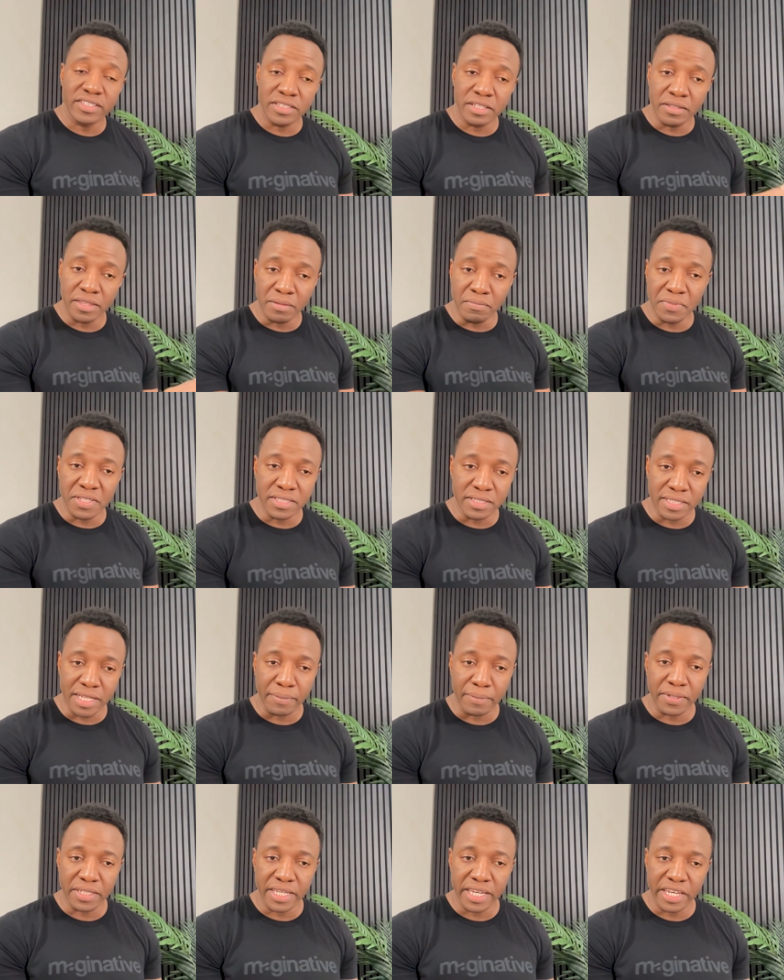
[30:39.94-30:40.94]
that the business
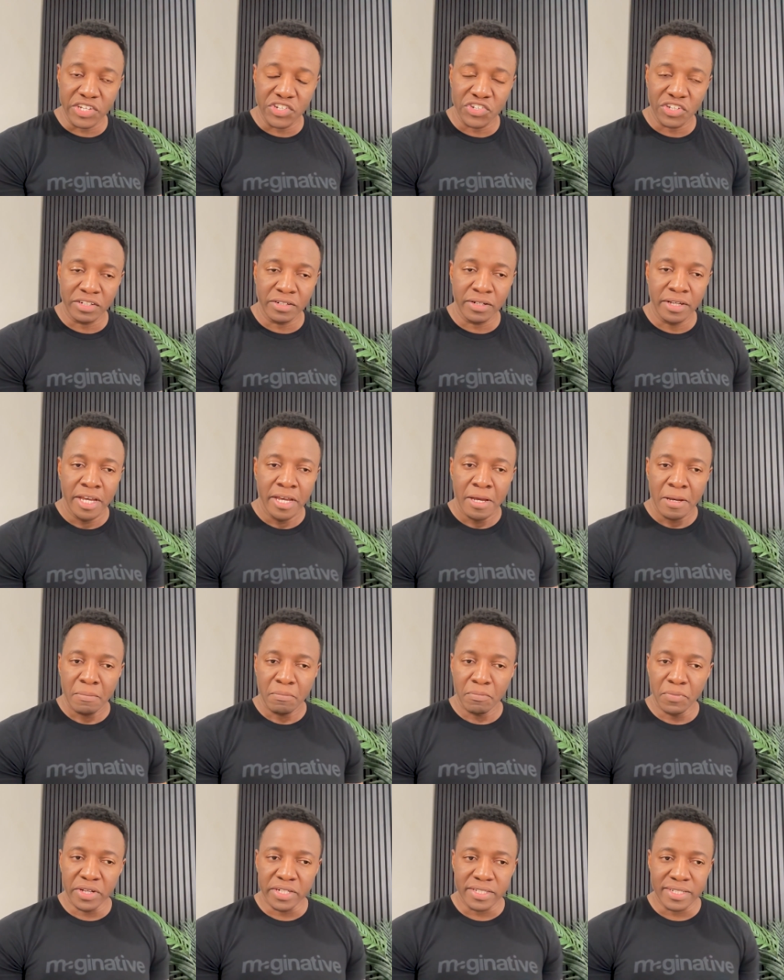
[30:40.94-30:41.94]
application,
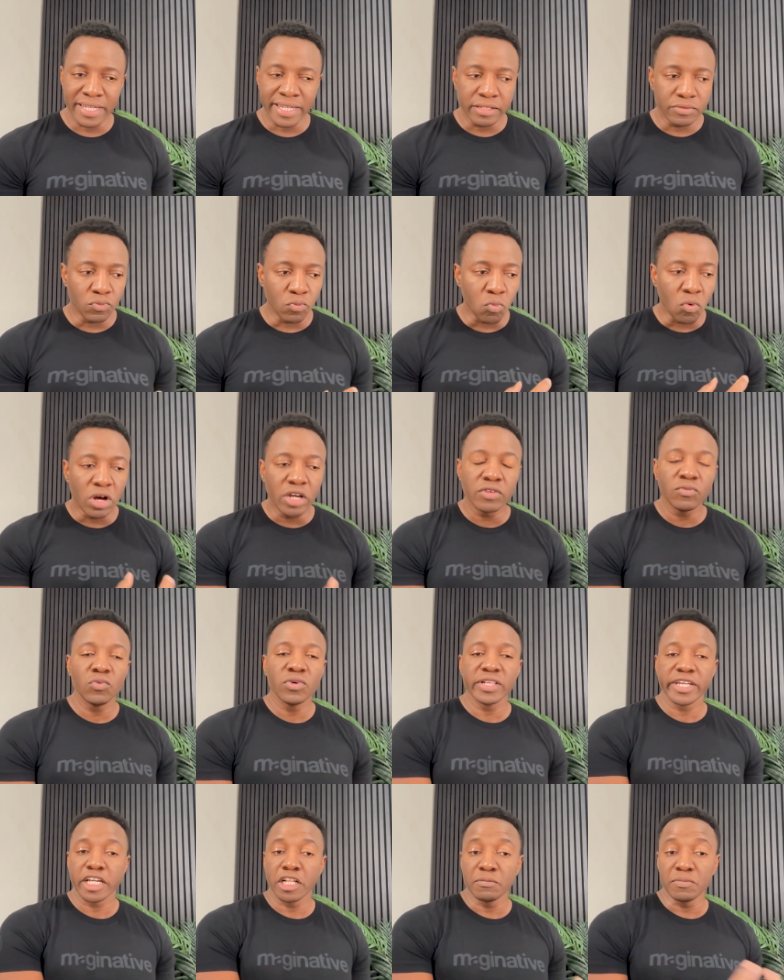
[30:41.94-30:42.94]
but it one will
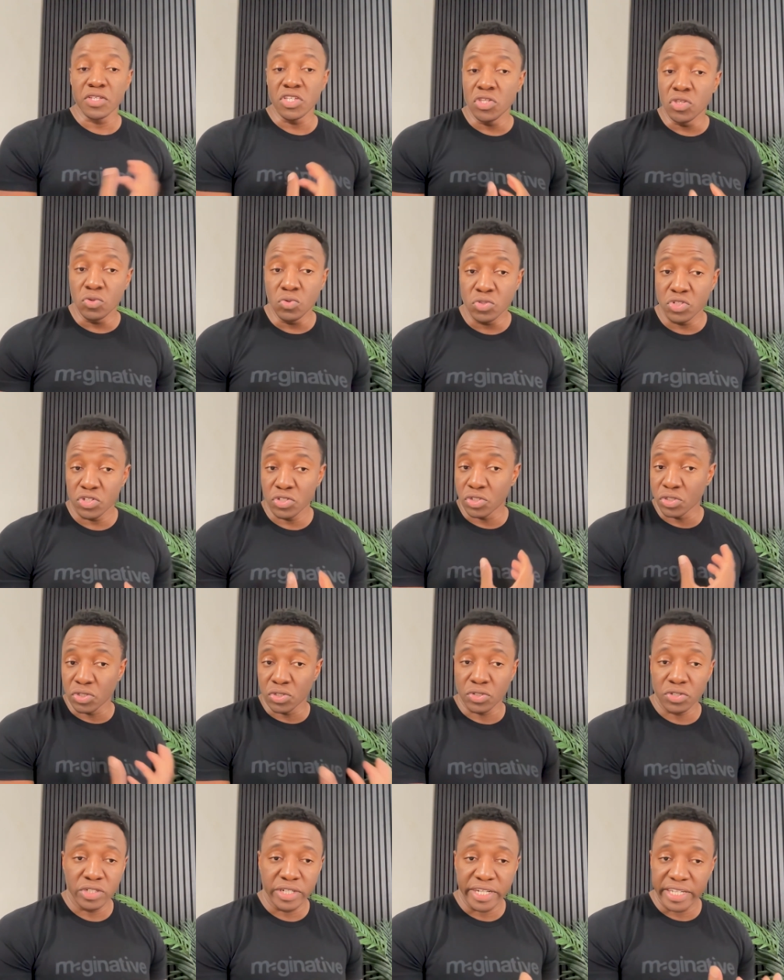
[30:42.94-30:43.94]
help you to
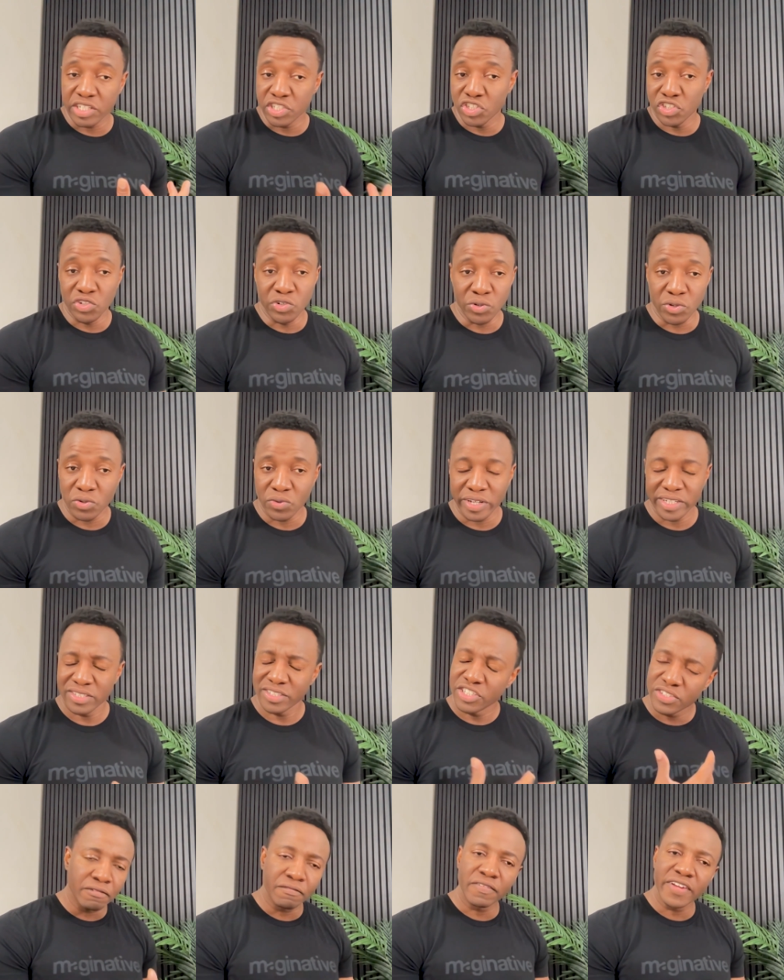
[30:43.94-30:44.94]
learn and to grow and to
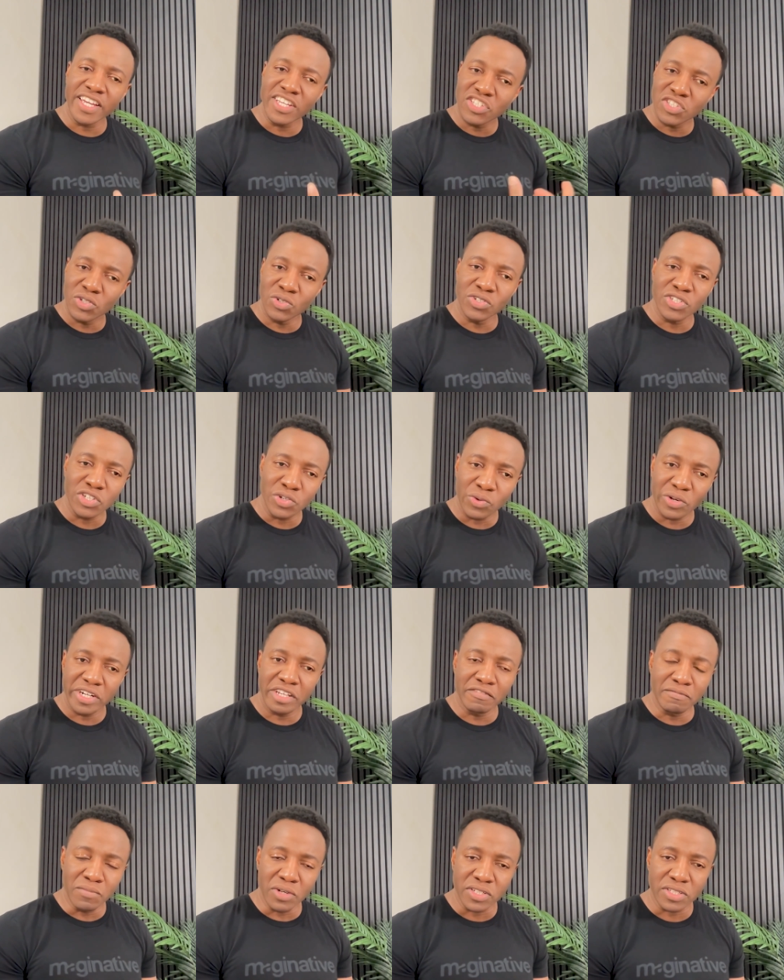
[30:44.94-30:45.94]
just flex those
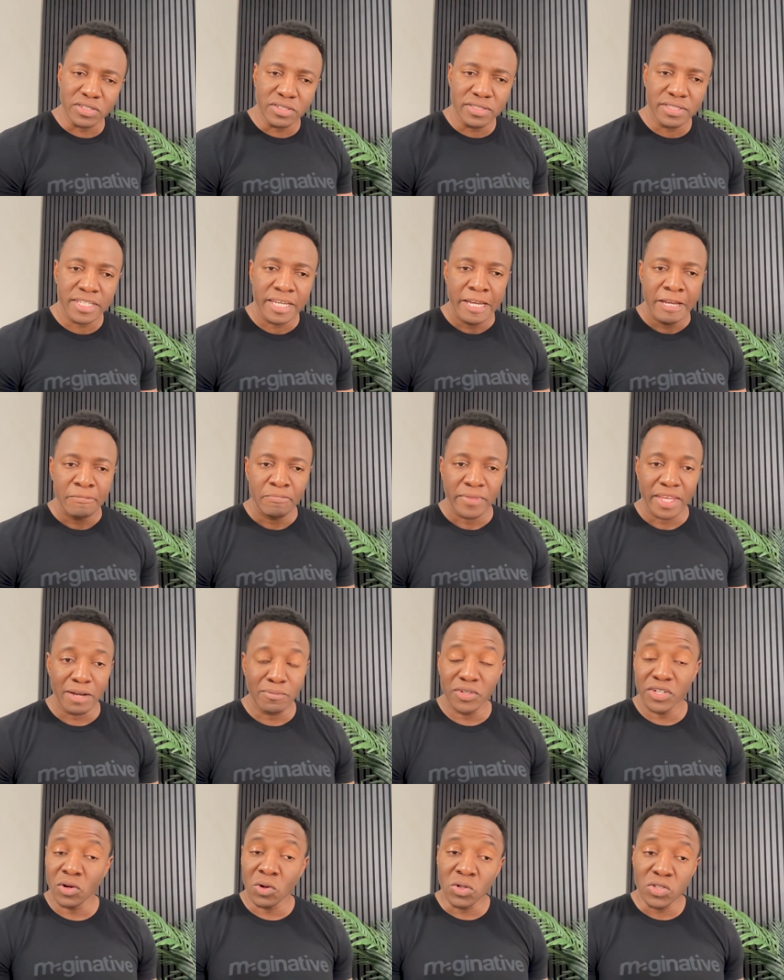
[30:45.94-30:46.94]
creative muscles. And
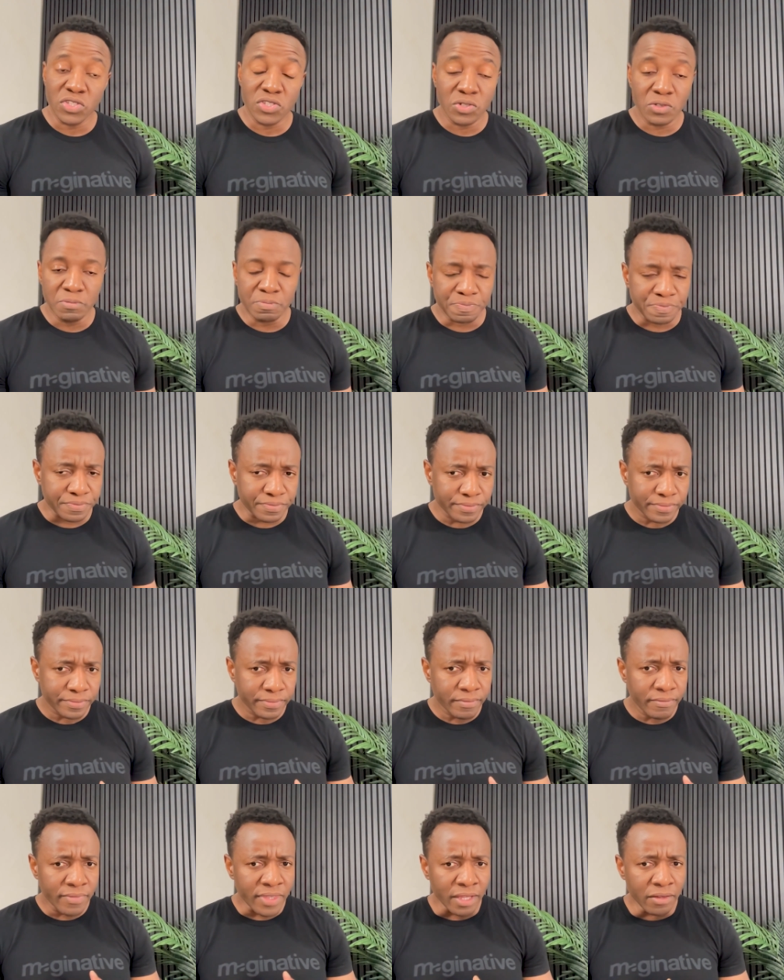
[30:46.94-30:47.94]
but also
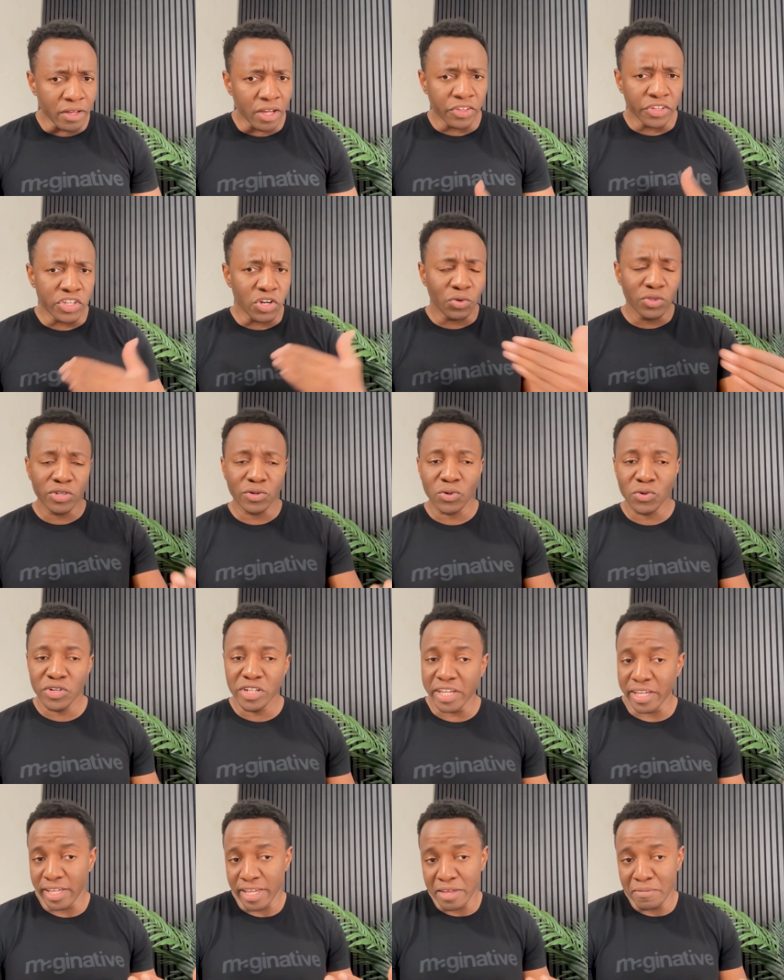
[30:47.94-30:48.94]
down the road,
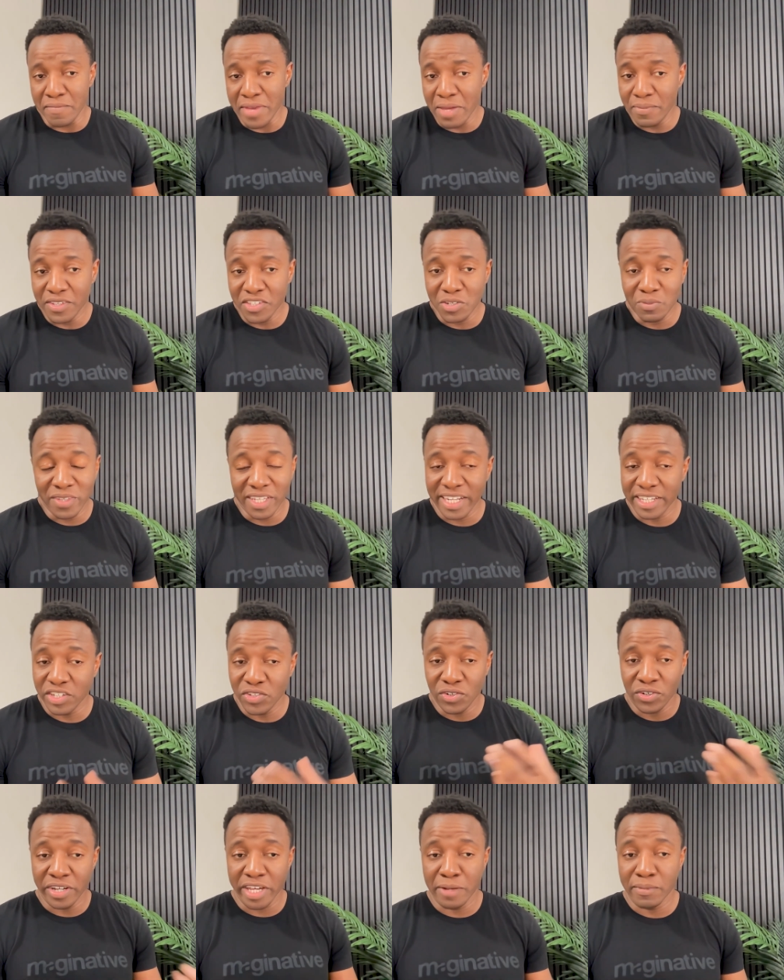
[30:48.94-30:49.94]
it may be something that you
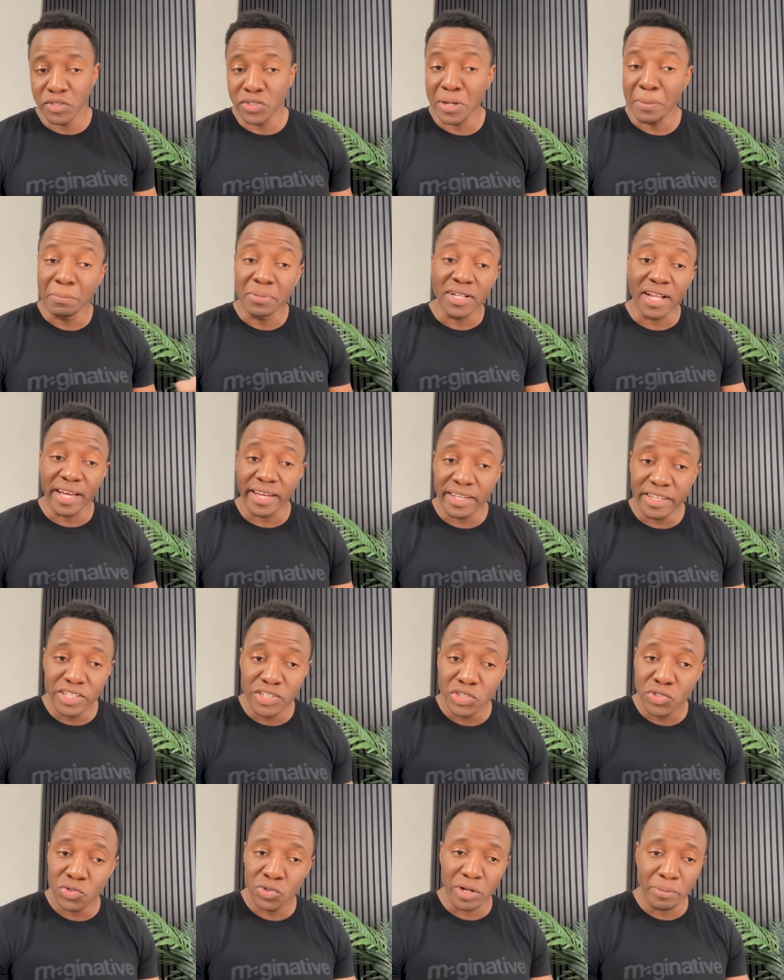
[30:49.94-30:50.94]
are able to apply
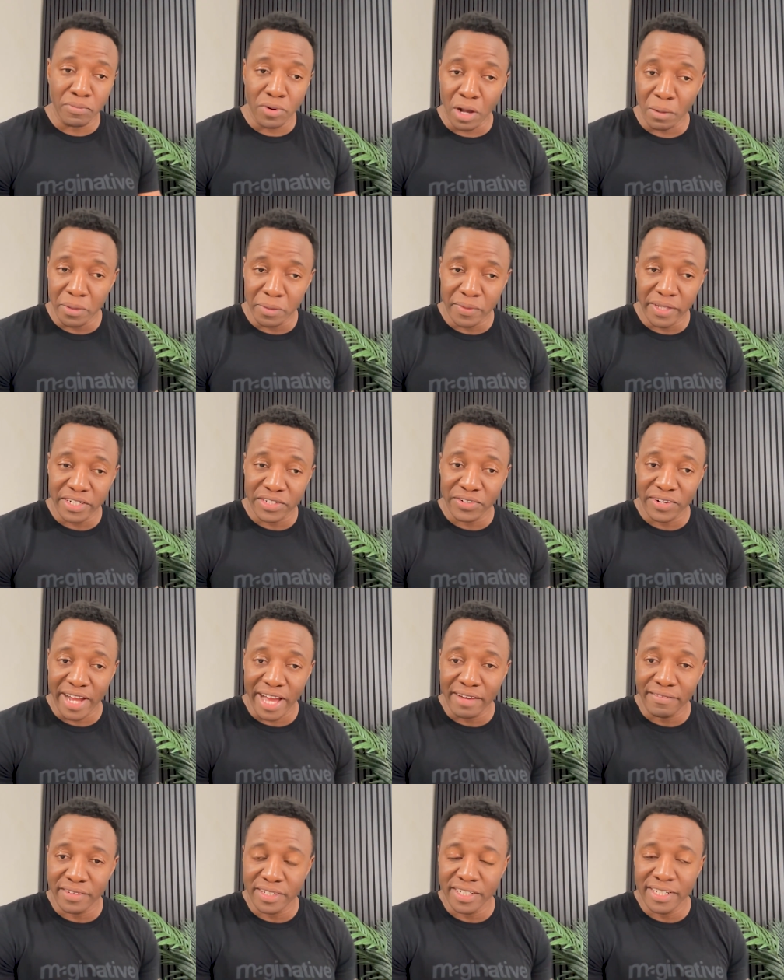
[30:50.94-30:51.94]
to a problem that you're
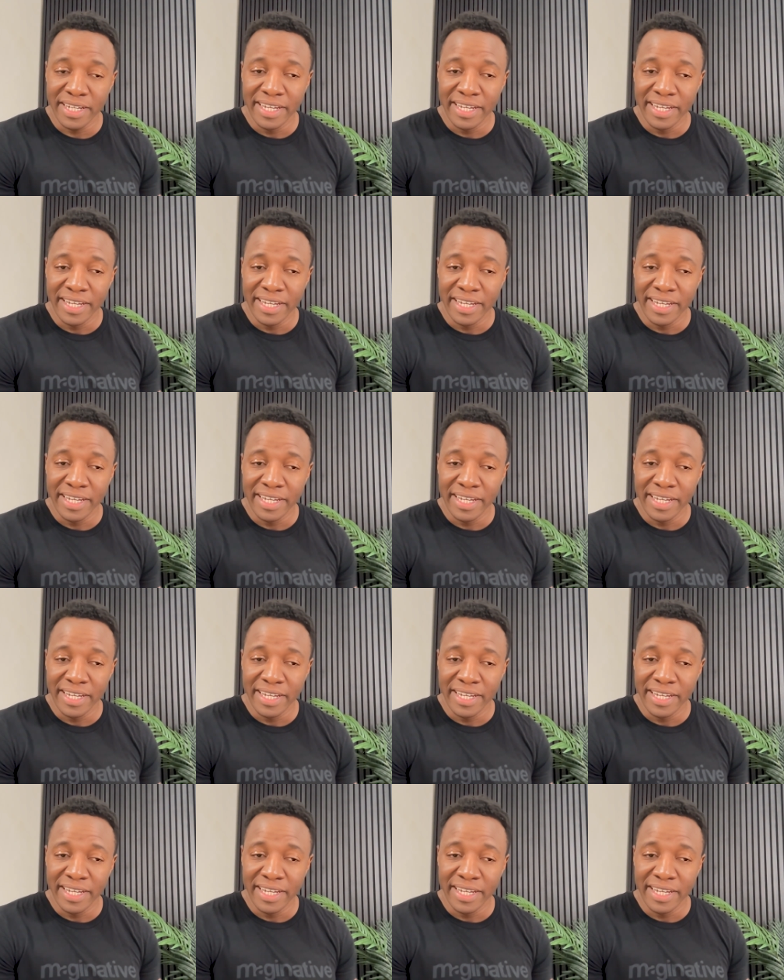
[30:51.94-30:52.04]
having.